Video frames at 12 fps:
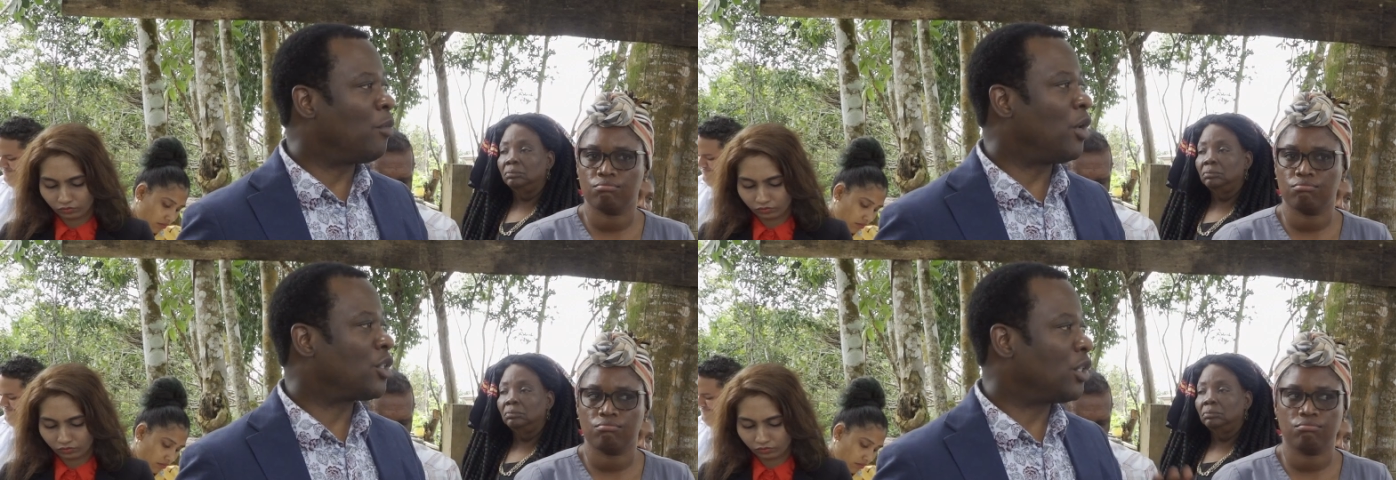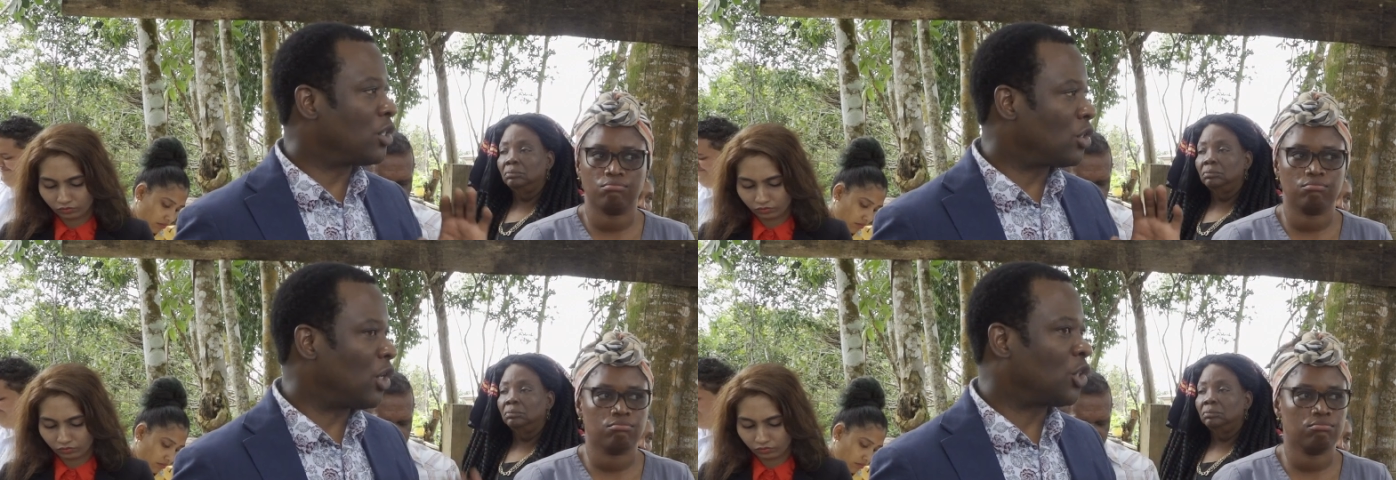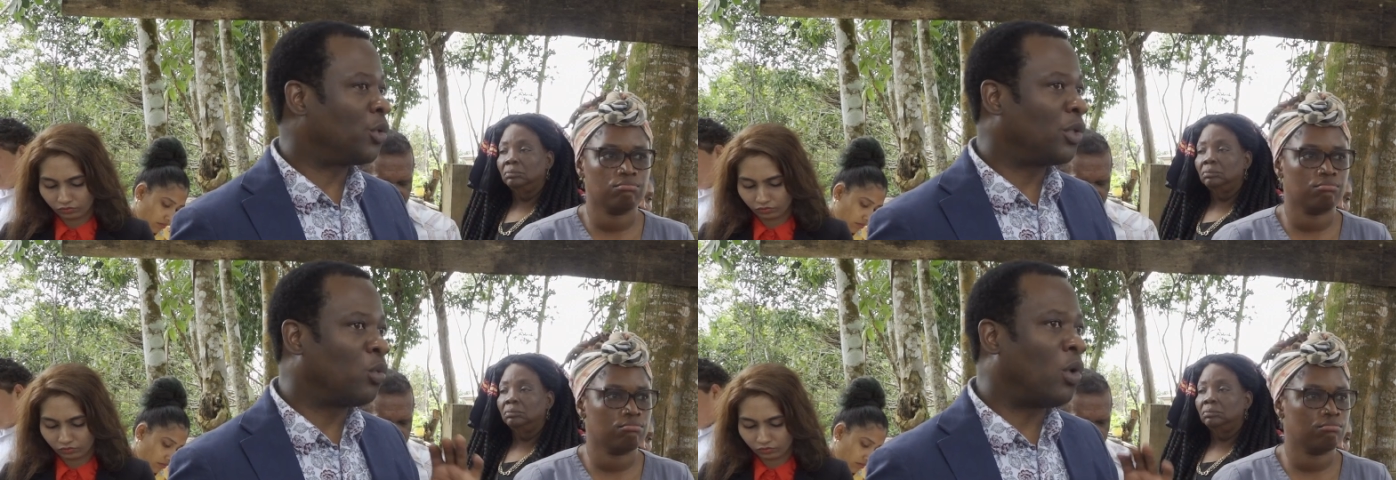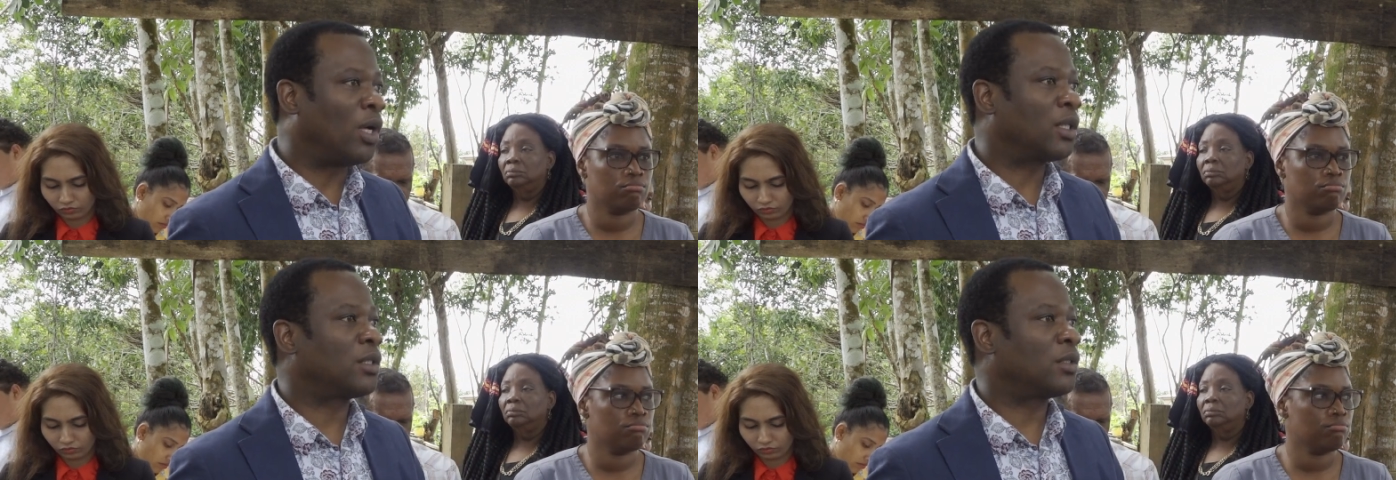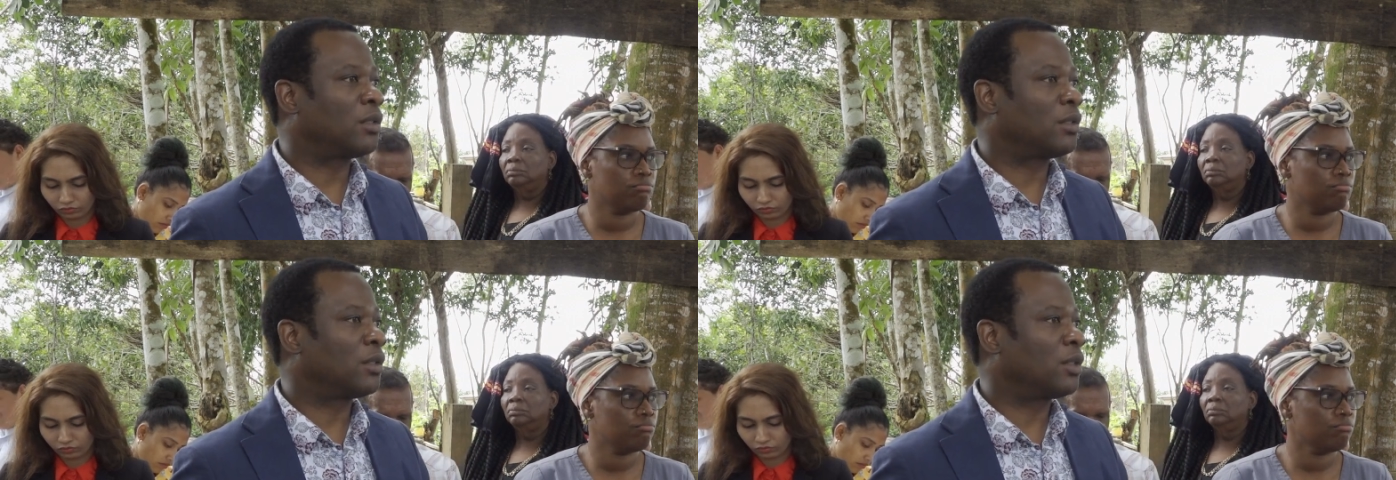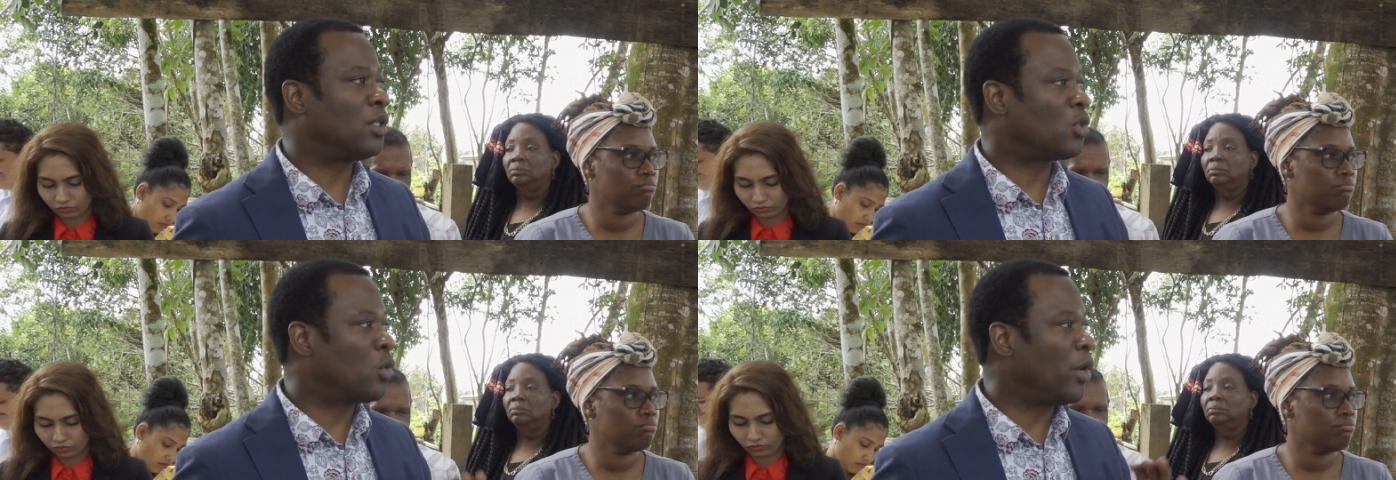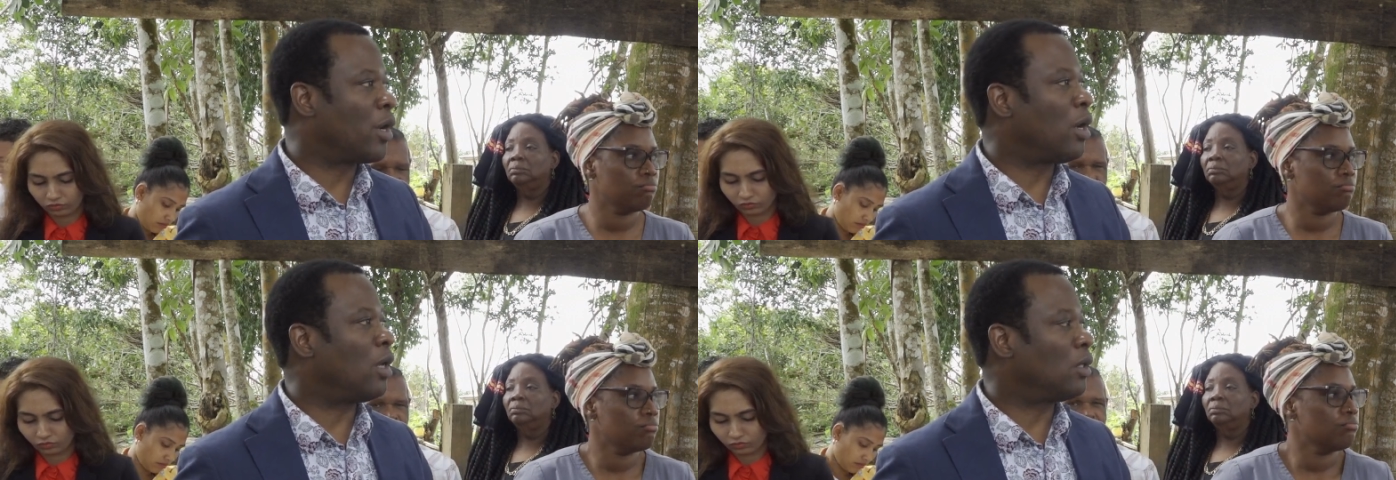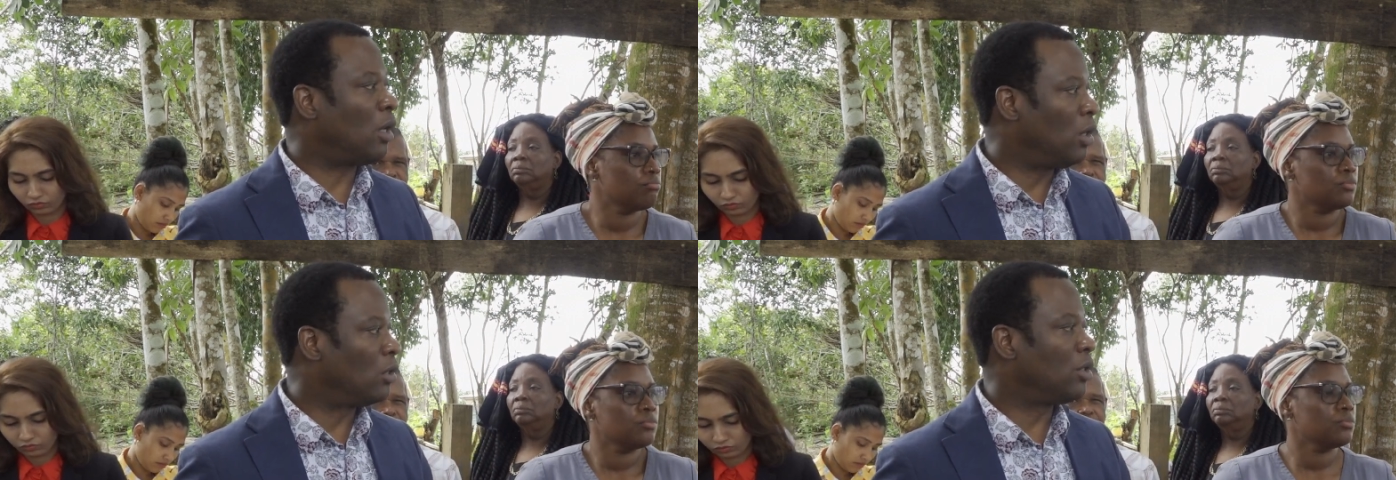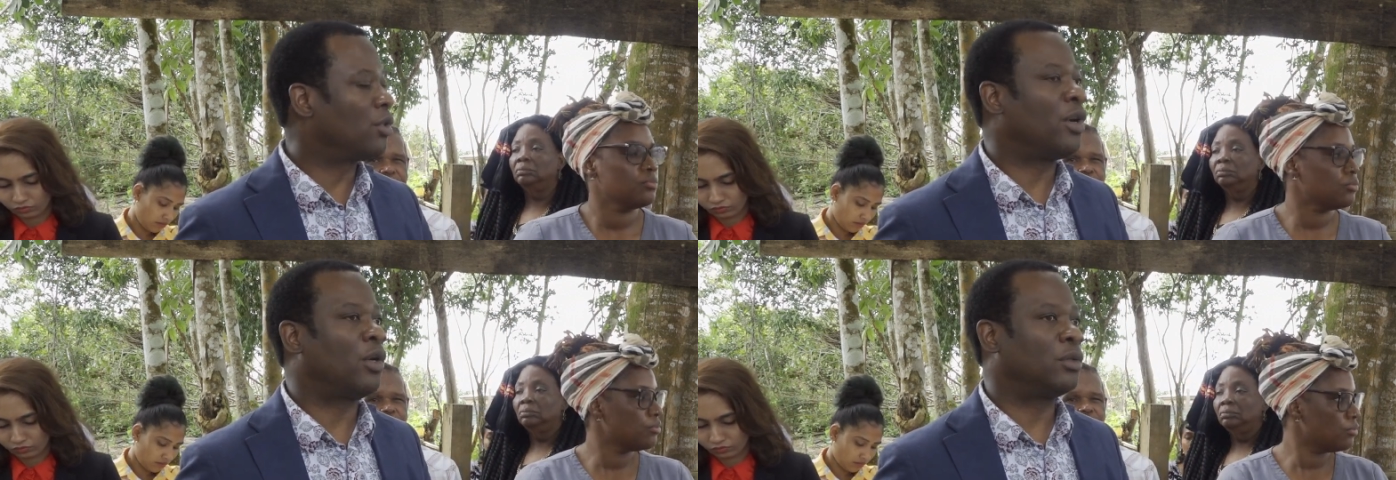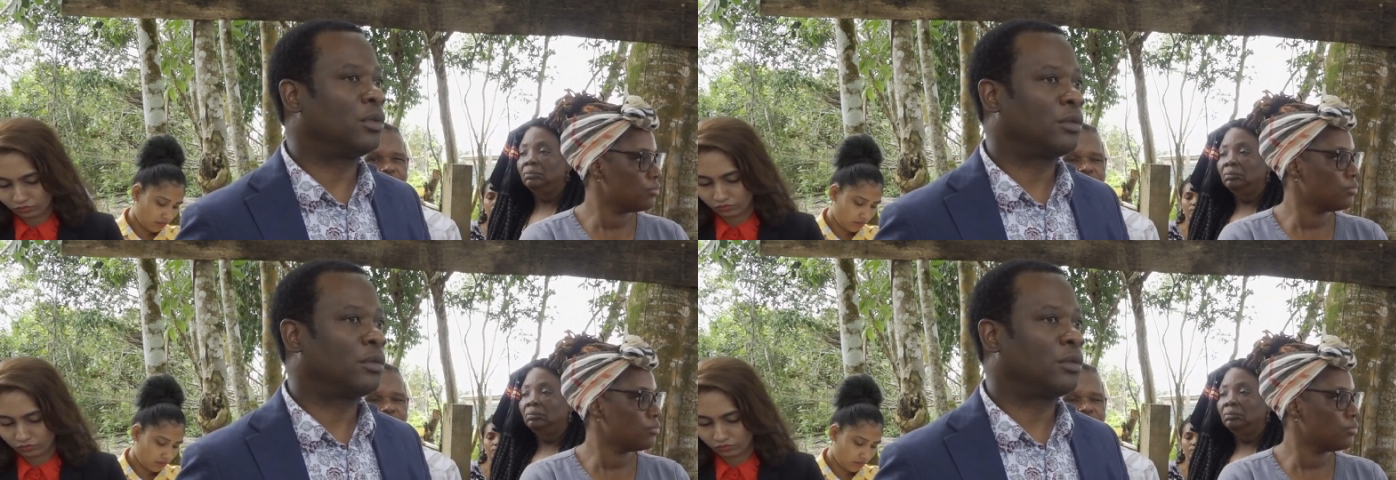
Speaker 1: much in touch with what is going on on the ground.